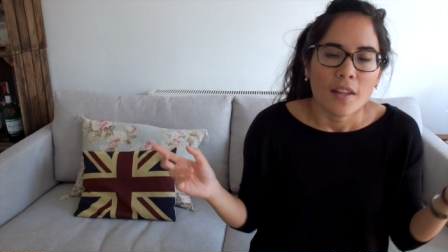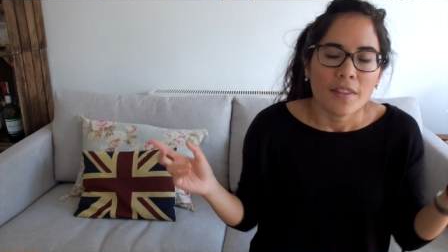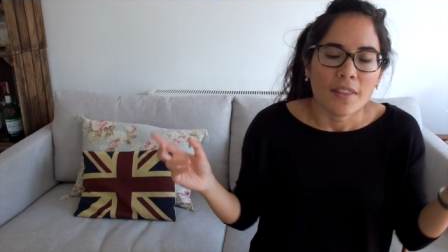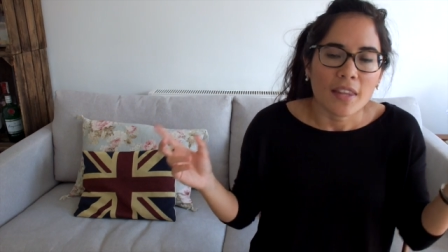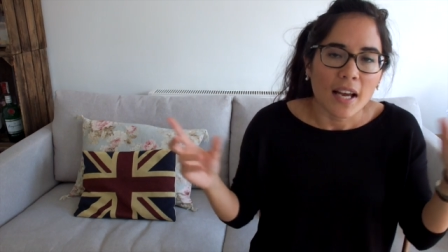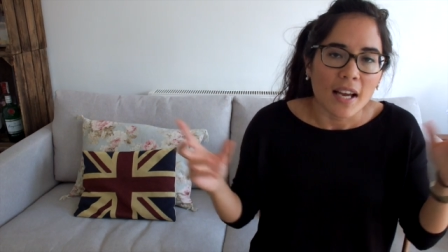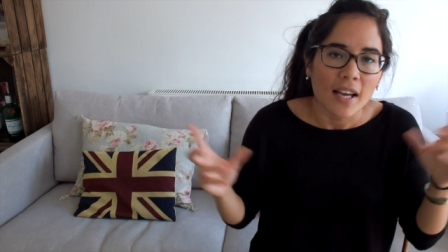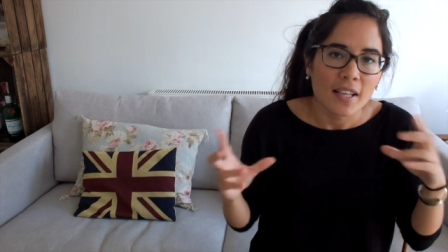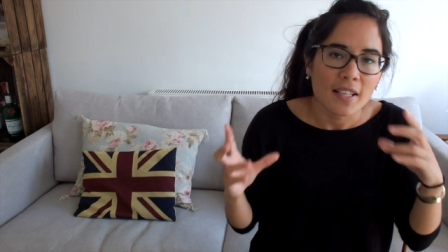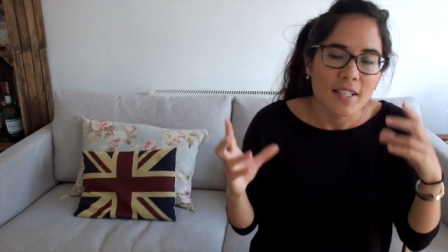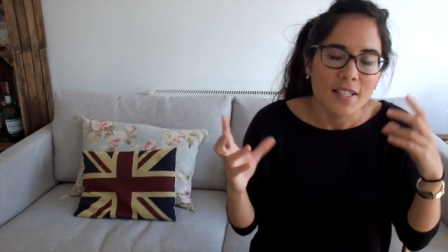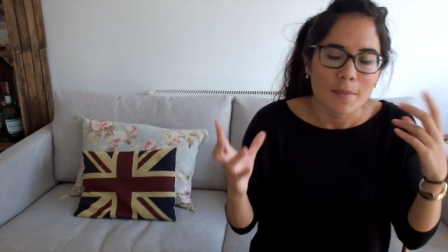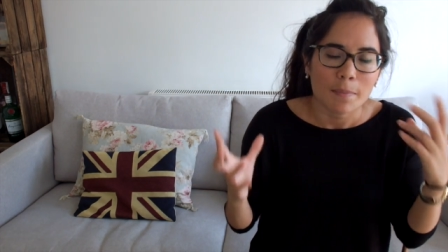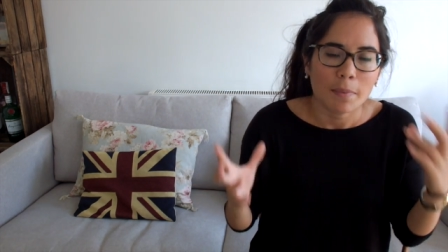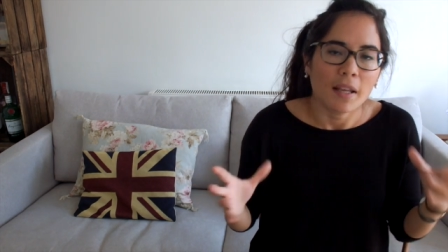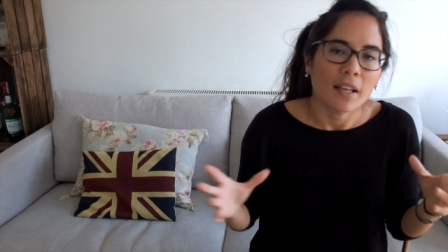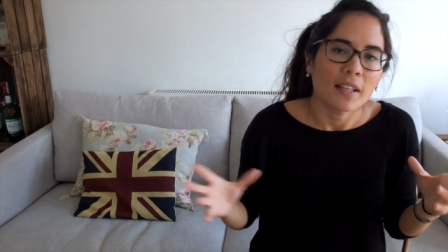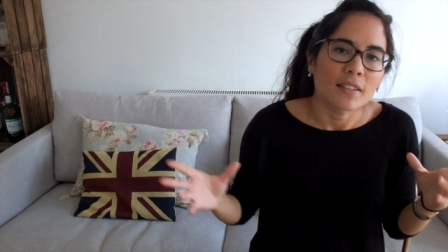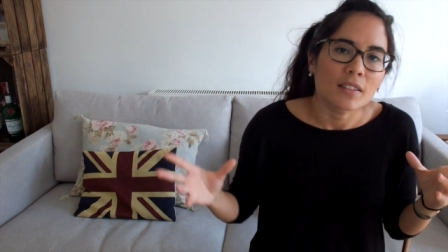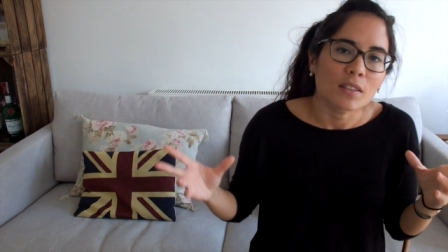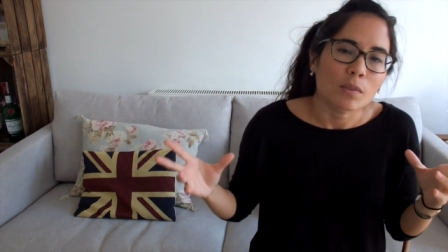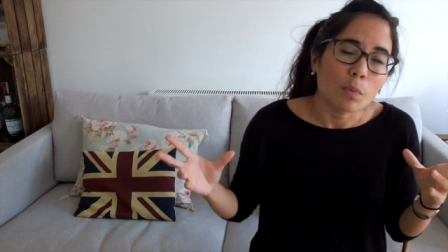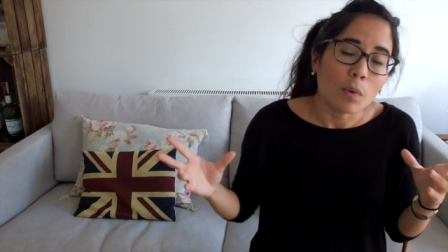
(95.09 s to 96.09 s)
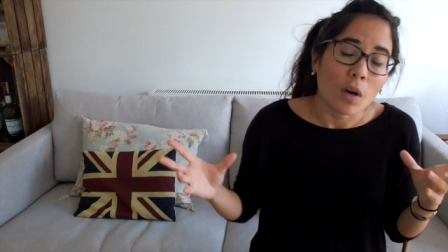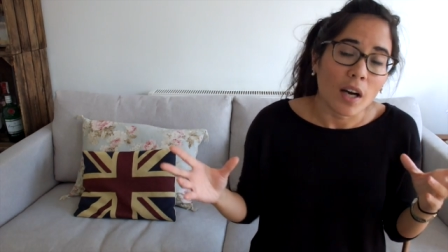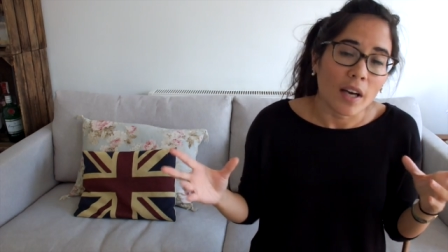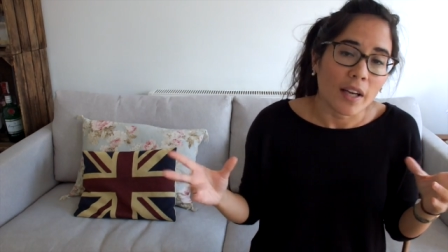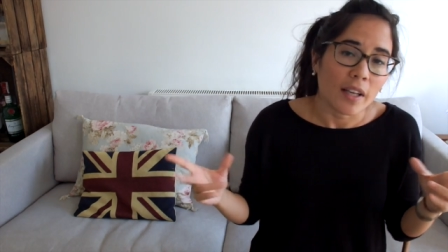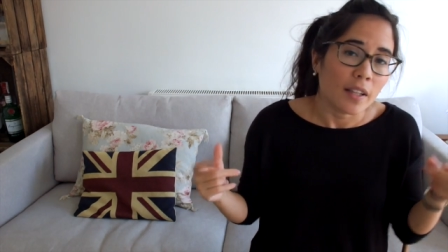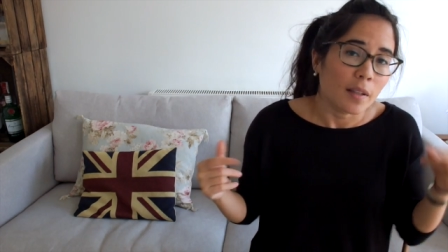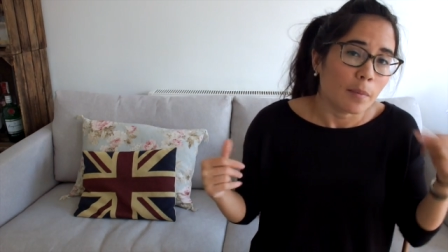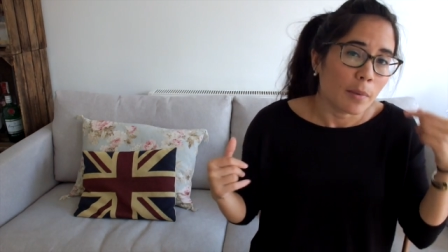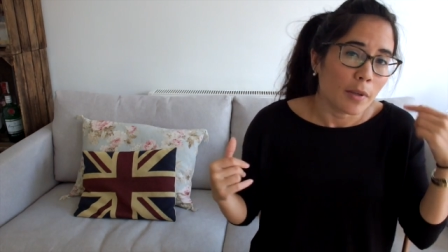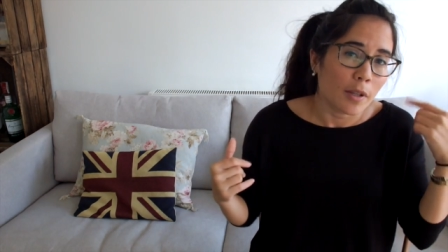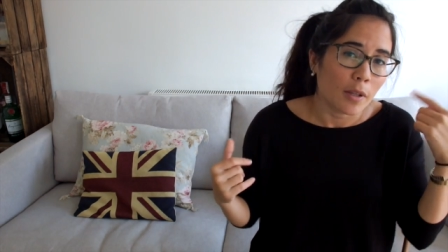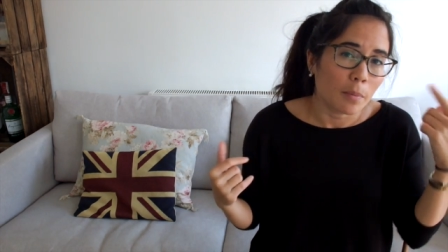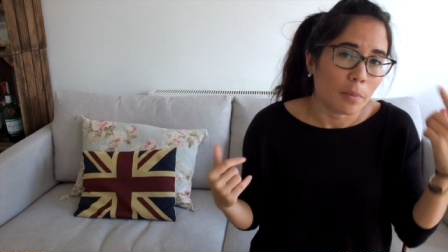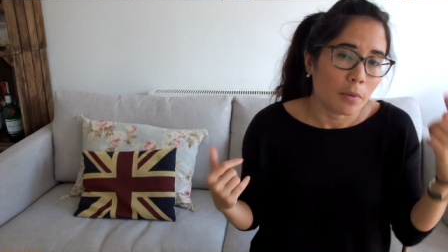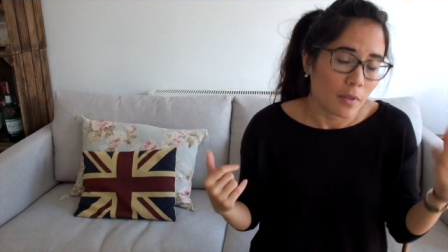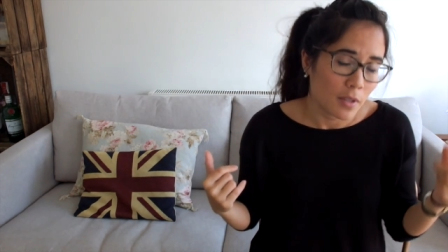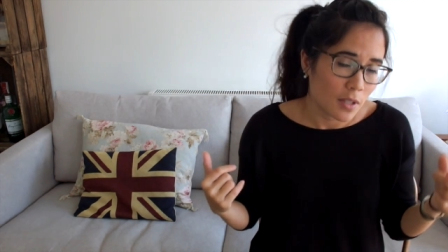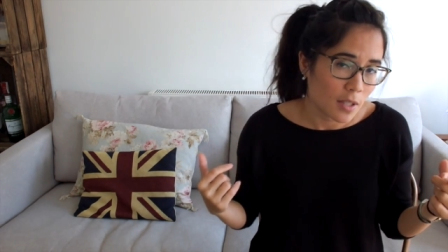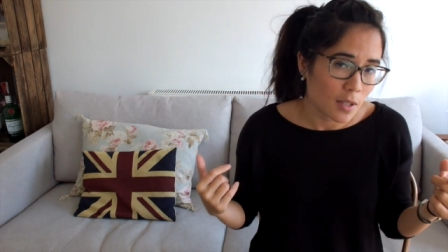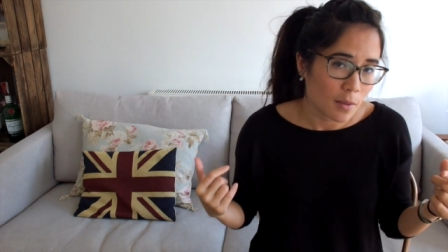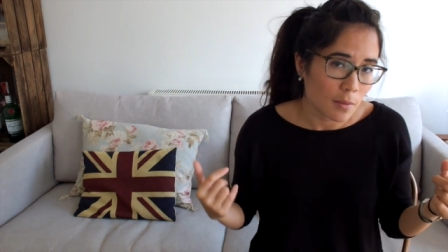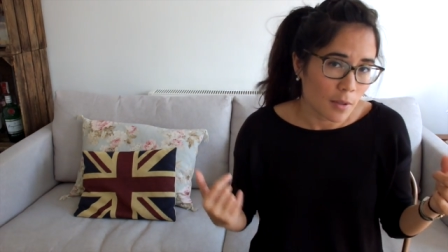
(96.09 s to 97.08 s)
That explains why the
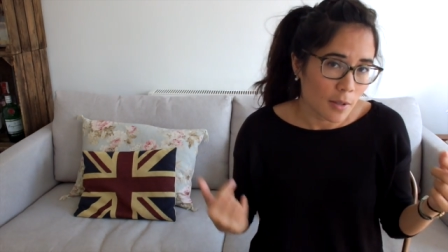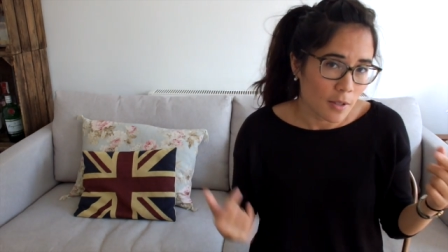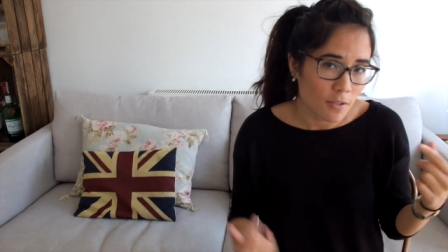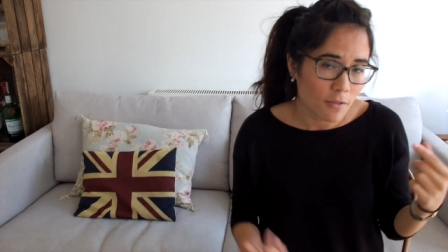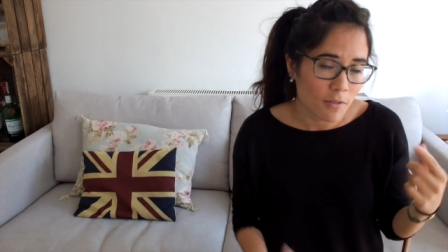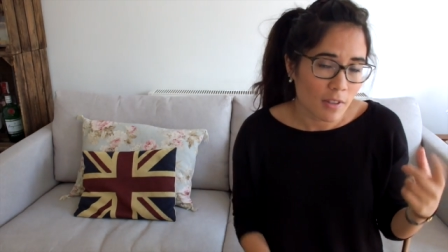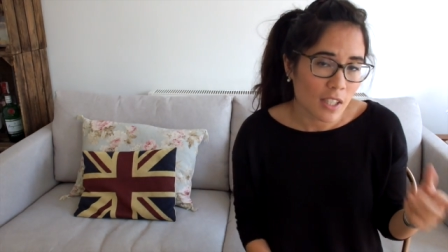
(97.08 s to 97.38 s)
pupil is sometimes